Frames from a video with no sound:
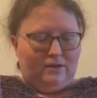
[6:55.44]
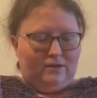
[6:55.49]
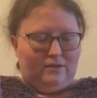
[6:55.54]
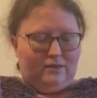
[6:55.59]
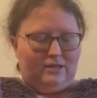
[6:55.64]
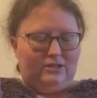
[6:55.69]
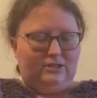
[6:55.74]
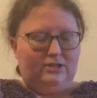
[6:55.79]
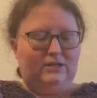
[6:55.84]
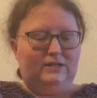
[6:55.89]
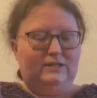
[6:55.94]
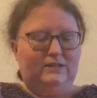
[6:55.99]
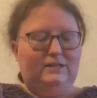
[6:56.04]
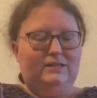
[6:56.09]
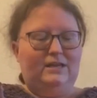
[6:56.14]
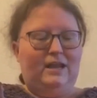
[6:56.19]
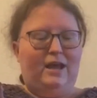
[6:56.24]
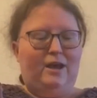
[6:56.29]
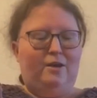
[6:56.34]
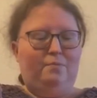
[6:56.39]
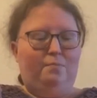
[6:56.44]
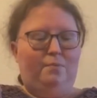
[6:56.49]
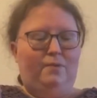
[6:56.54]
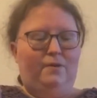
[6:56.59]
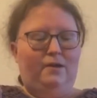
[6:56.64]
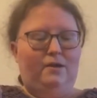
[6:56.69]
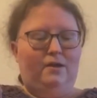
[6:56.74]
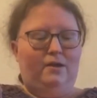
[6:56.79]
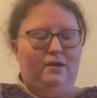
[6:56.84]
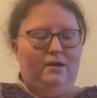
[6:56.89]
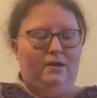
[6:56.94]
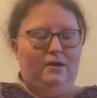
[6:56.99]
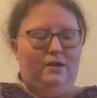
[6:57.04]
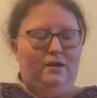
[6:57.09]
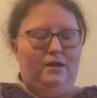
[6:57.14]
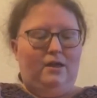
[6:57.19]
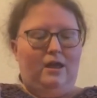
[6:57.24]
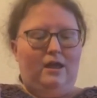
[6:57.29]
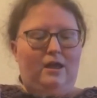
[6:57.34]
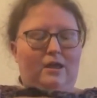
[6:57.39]
that just snap,
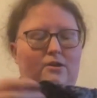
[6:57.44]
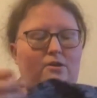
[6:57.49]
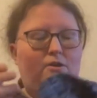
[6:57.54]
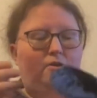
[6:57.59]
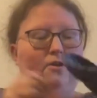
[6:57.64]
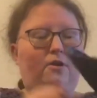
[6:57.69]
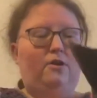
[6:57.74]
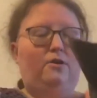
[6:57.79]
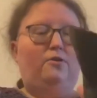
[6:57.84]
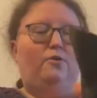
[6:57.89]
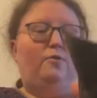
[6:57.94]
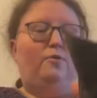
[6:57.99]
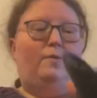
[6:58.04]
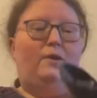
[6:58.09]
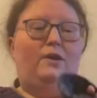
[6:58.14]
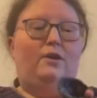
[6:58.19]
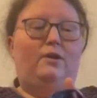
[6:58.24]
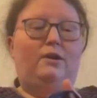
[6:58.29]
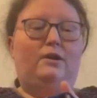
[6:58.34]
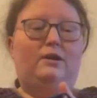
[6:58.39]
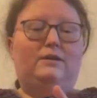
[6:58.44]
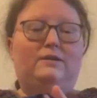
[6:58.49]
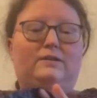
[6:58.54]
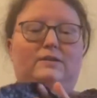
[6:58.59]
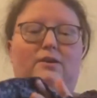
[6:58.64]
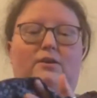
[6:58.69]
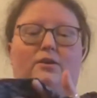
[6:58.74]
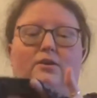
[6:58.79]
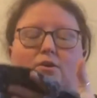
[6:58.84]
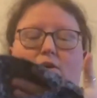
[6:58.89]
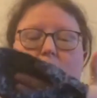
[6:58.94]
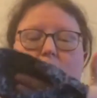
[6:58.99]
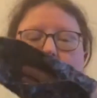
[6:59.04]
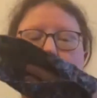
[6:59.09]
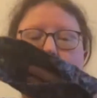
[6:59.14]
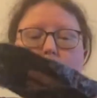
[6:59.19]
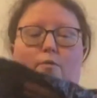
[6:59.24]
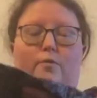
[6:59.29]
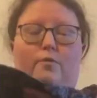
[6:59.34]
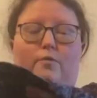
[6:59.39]
and your underwear is gonna
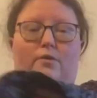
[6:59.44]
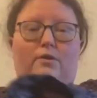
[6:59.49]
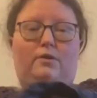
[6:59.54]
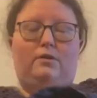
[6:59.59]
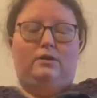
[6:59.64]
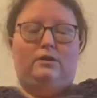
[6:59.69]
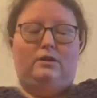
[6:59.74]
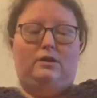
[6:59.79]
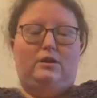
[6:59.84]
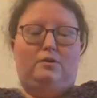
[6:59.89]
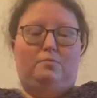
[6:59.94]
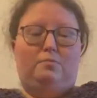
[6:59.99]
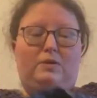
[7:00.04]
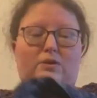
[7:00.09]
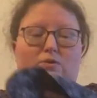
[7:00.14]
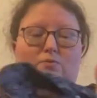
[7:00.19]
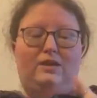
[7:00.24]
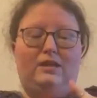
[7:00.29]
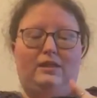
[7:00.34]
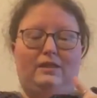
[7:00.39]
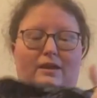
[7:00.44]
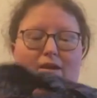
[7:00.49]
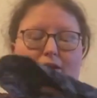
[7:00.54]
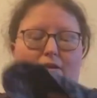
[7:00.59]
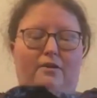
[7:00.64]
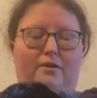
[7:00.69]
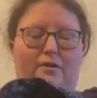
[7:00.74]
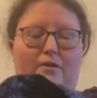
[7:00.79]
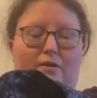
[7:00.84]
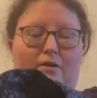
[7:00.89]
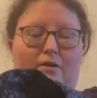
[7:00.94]
go in between there.